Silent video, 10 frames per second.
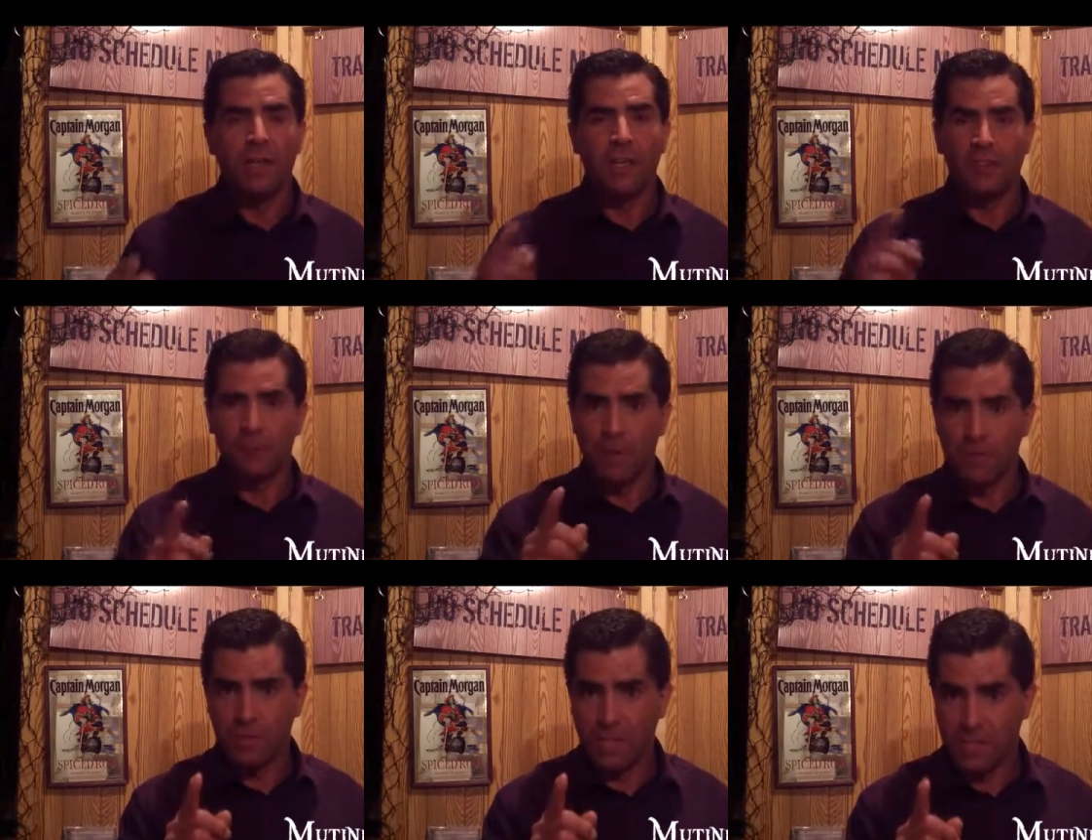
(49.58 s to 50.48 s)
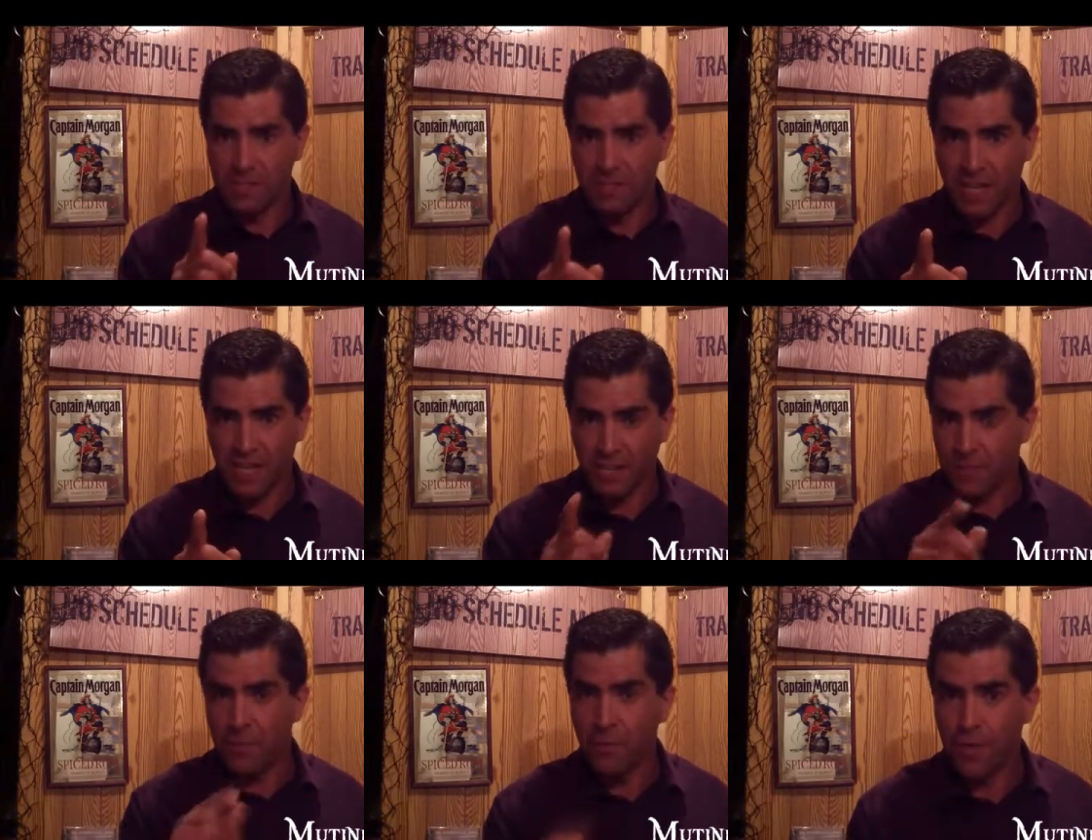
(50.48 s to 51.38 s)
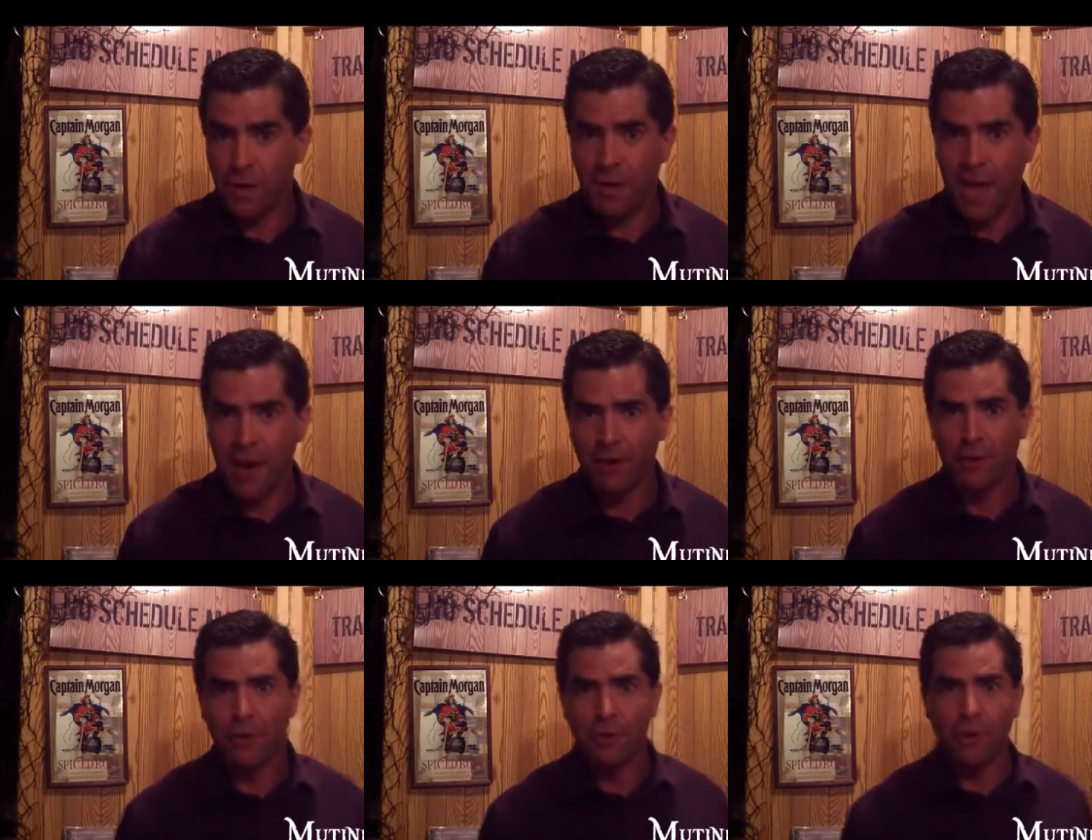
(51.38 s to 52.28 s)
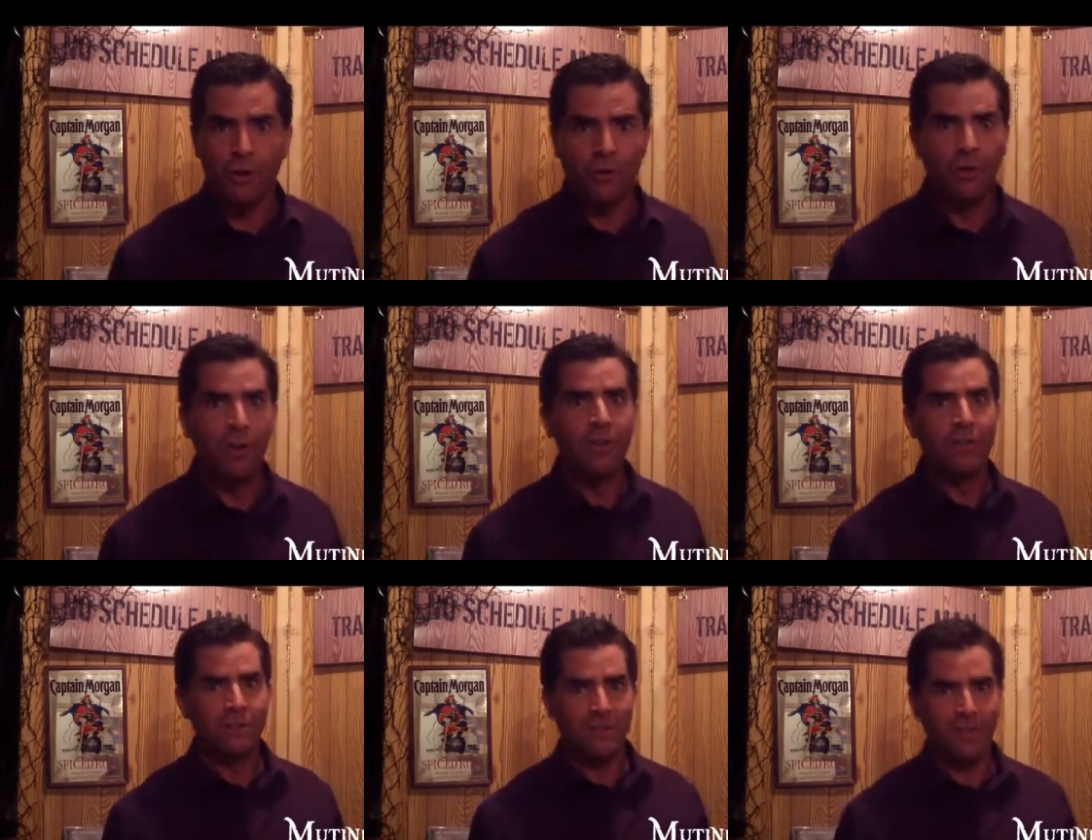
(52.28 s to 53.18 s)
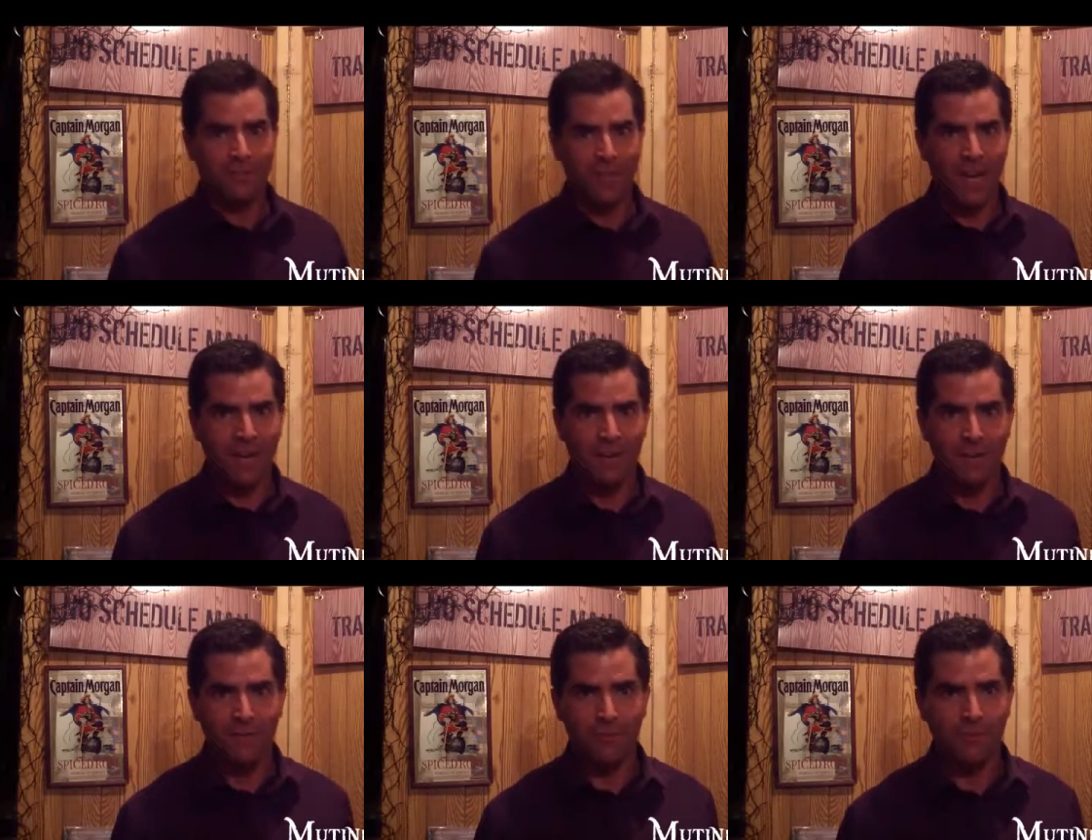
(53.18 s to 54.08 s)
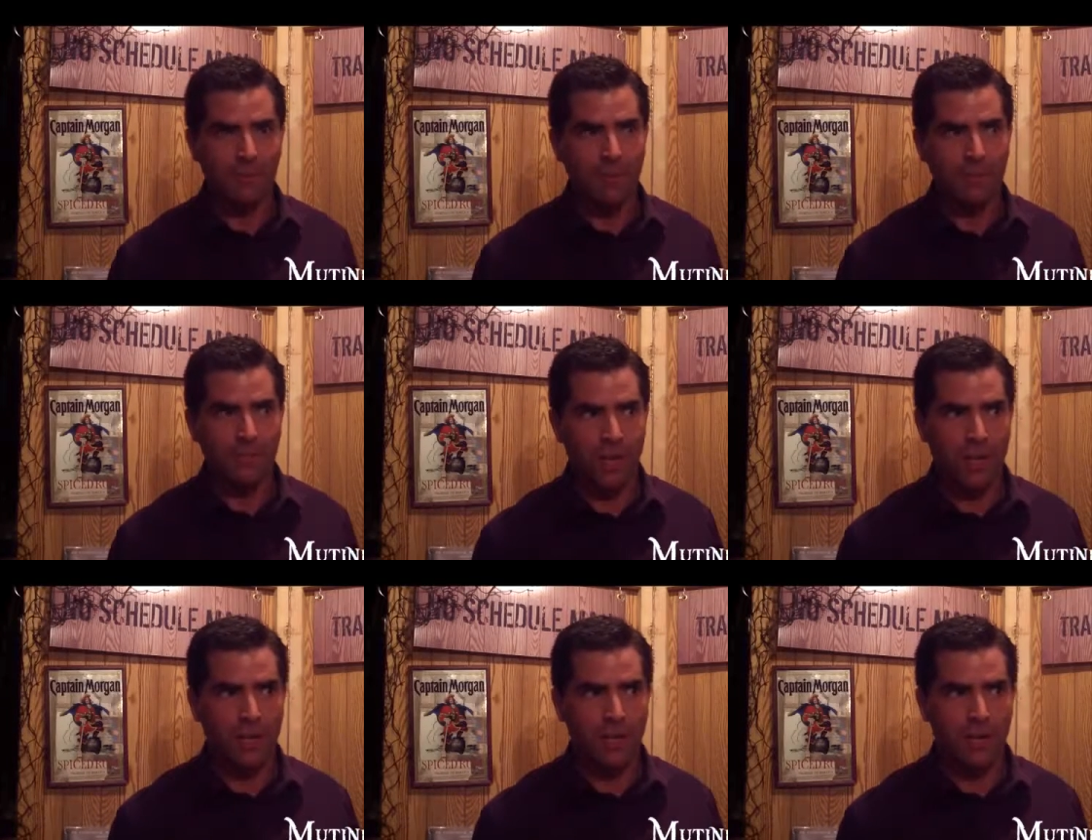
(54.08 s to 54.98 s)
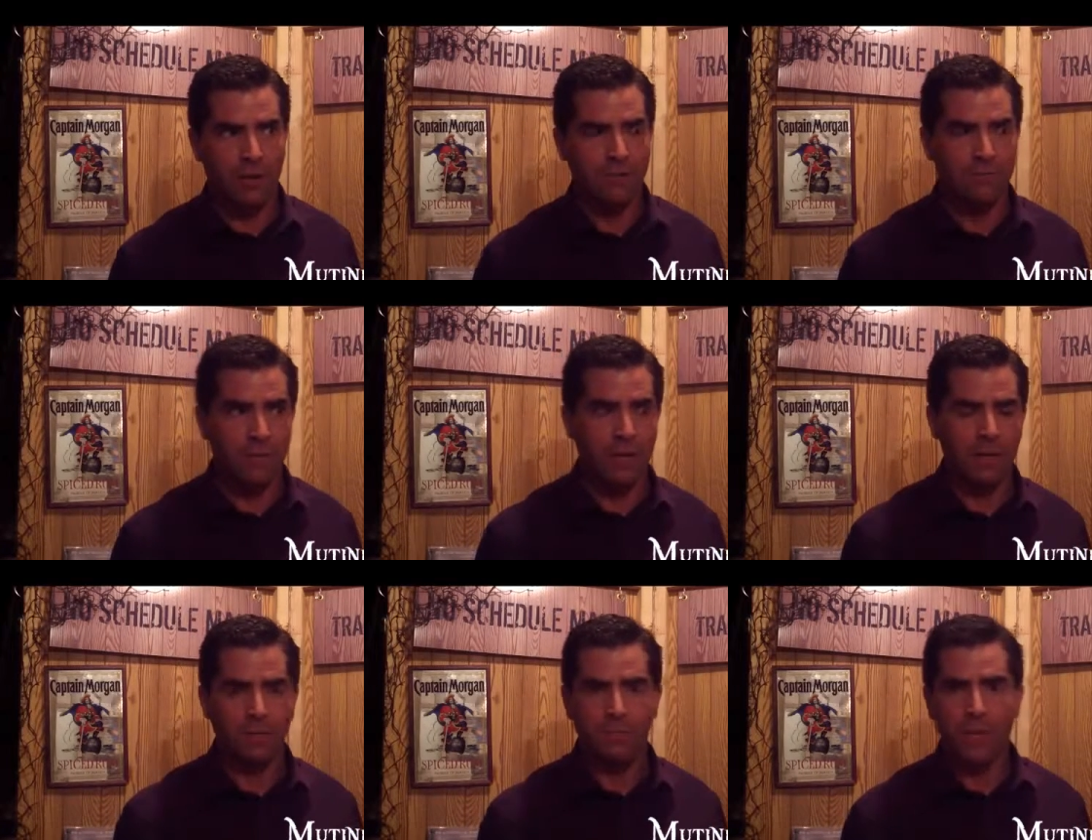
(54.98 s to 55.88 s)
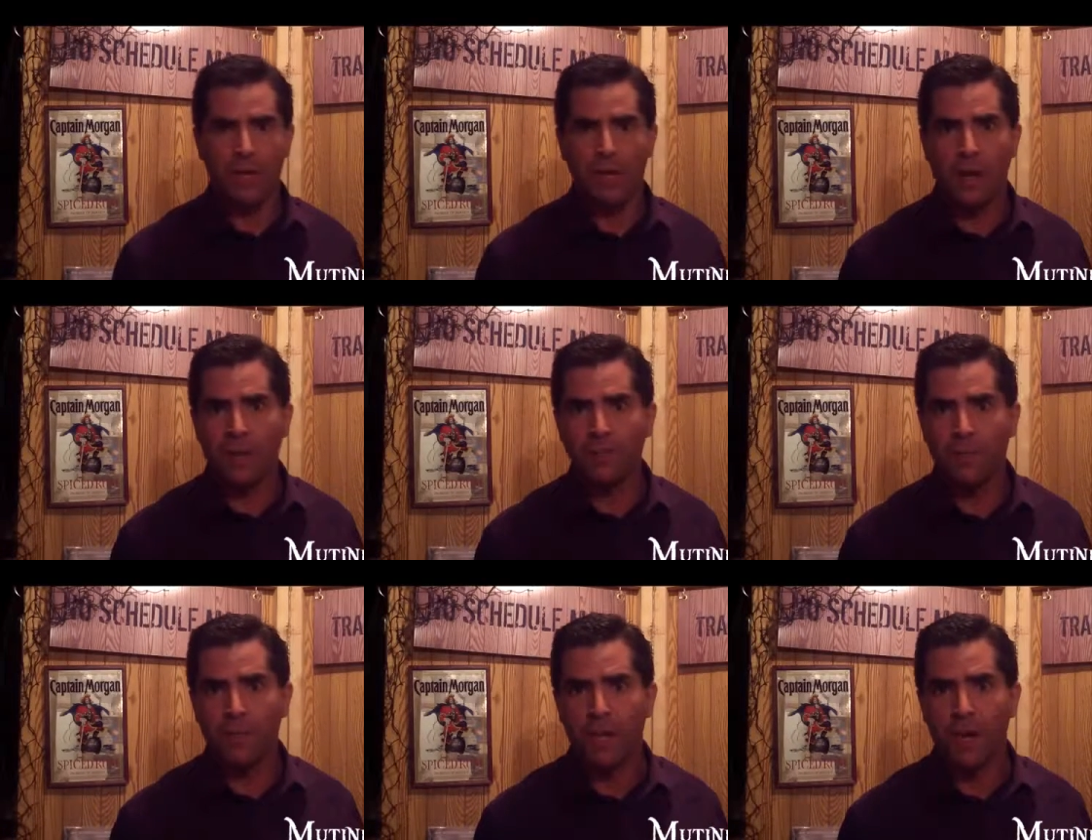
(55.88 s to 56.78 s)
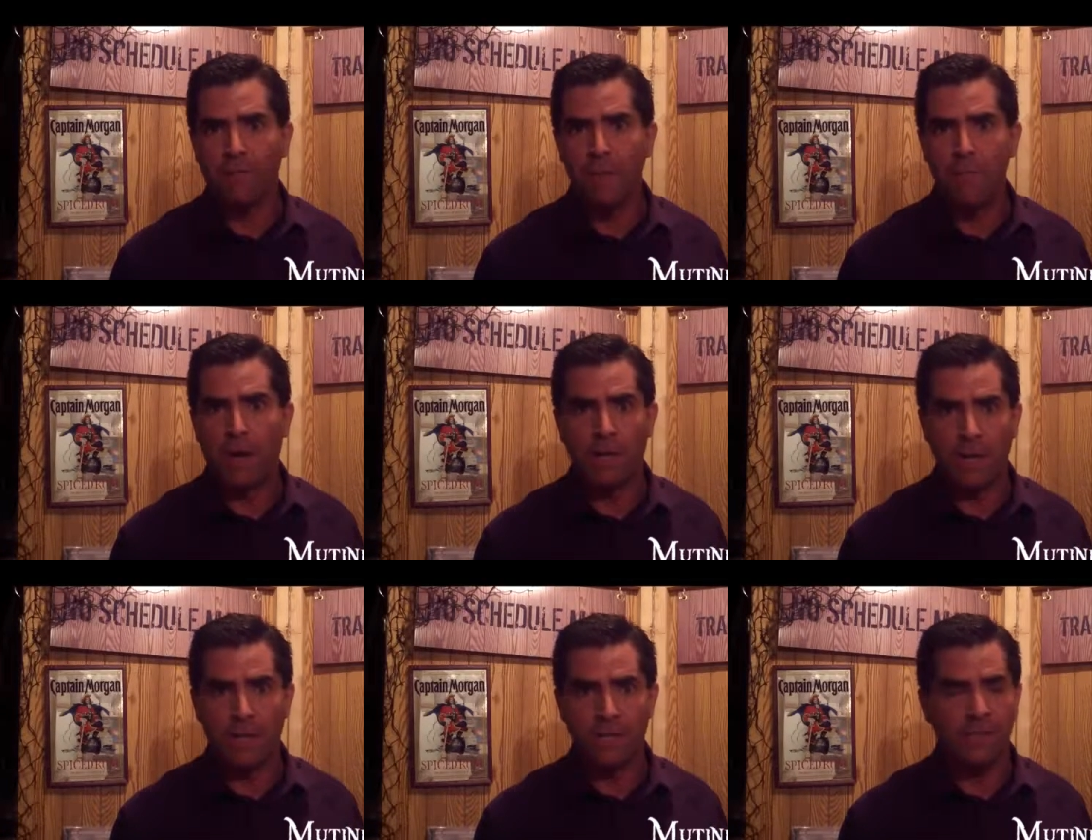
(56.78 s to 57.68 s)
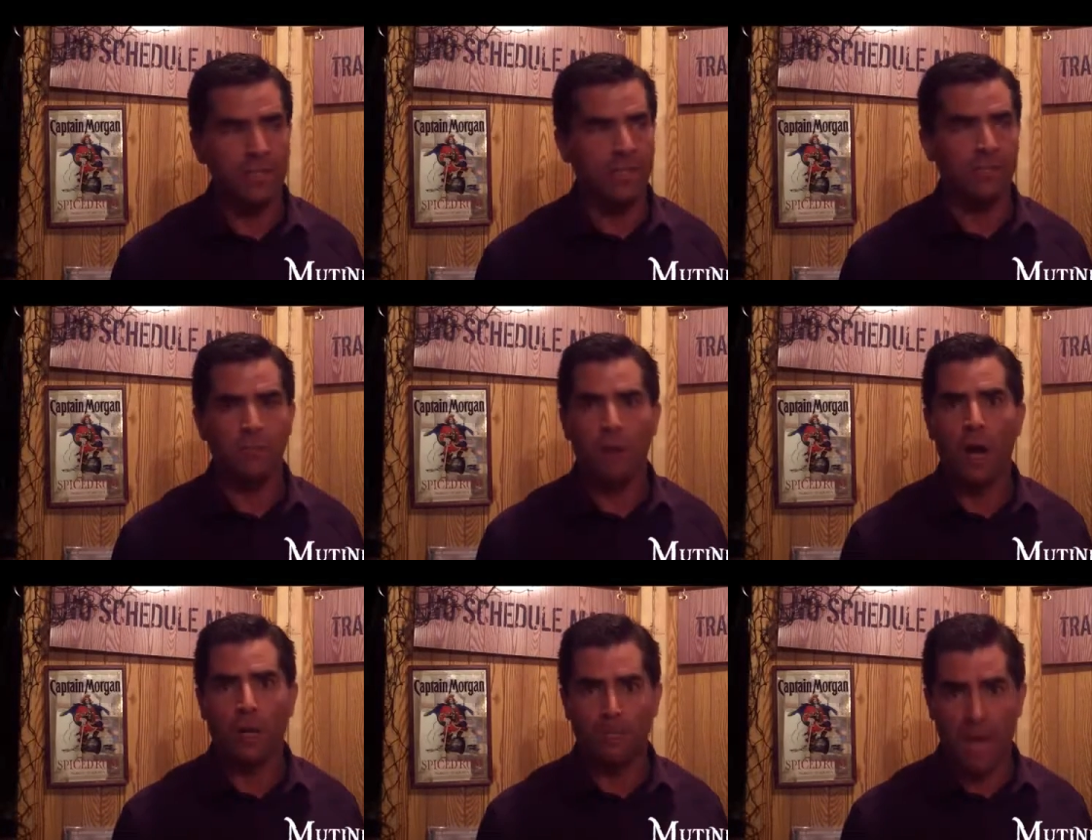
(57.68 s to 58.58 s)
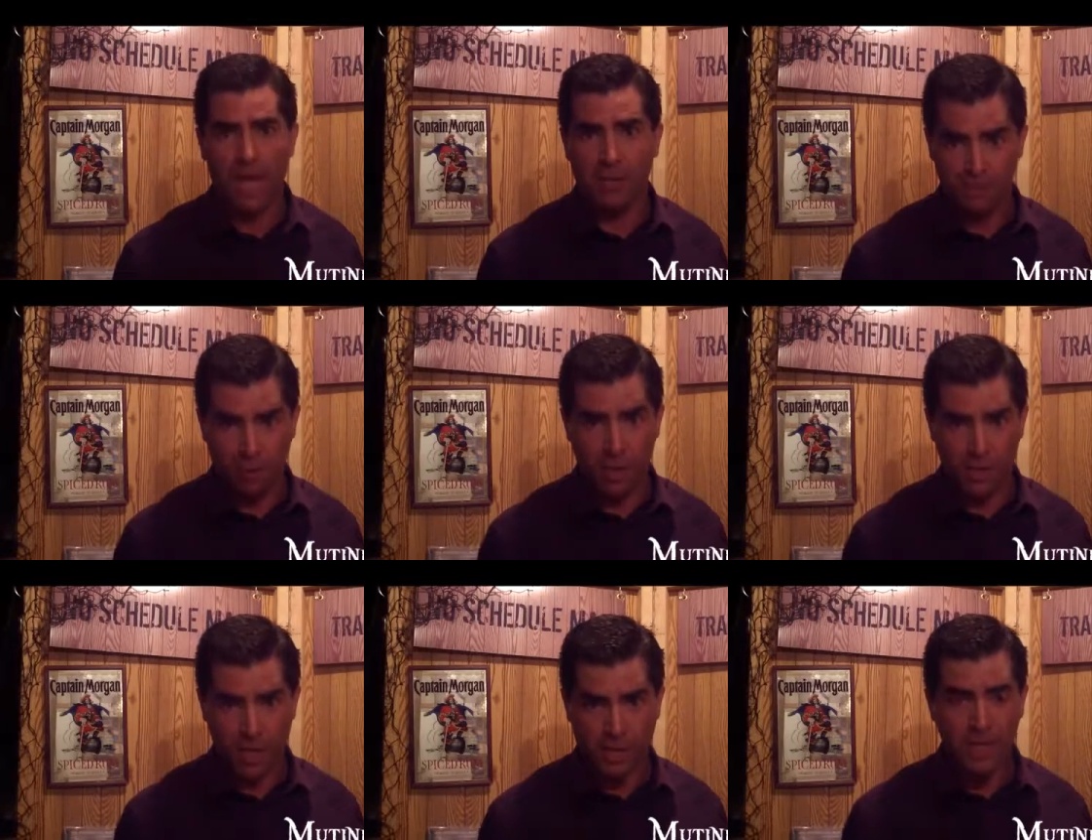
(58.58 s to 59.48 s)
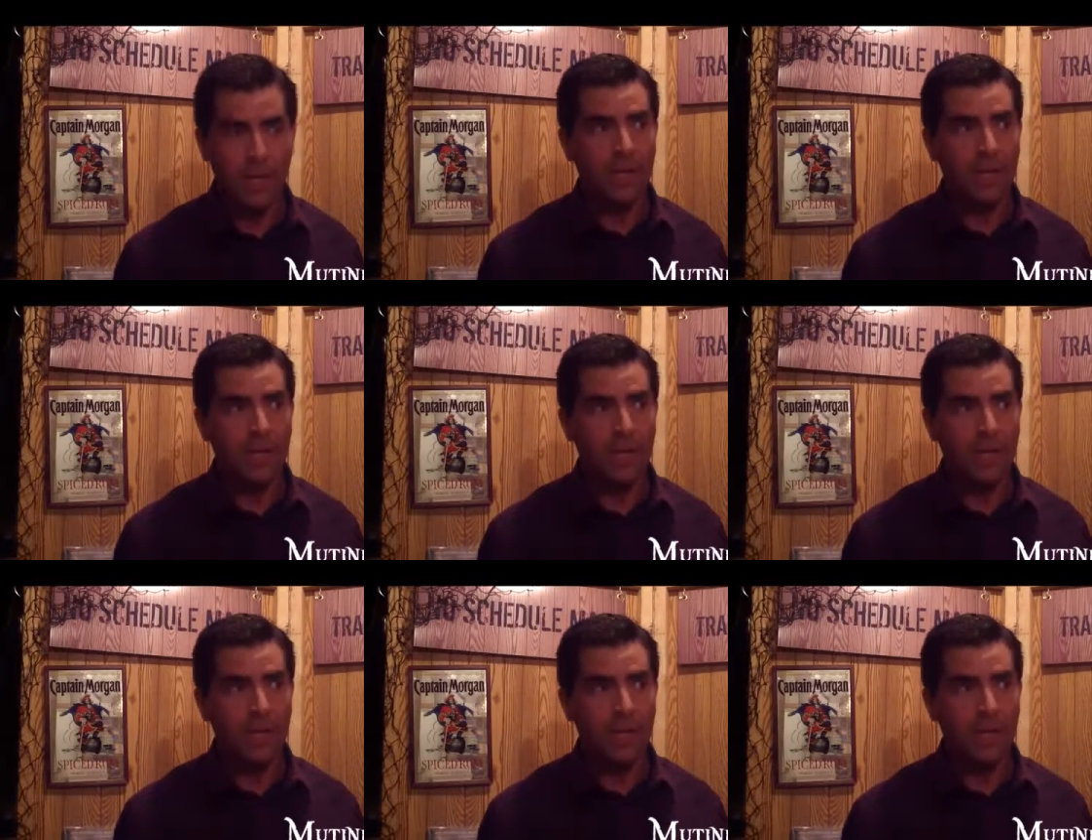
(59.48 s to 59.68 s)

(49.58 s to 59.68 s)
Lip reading: is about to take the stage. And if you're there now, you'll know that I've done it. So what am I trying to do? Well, I'm trying to knock something off my bucket list. It's a rock band project.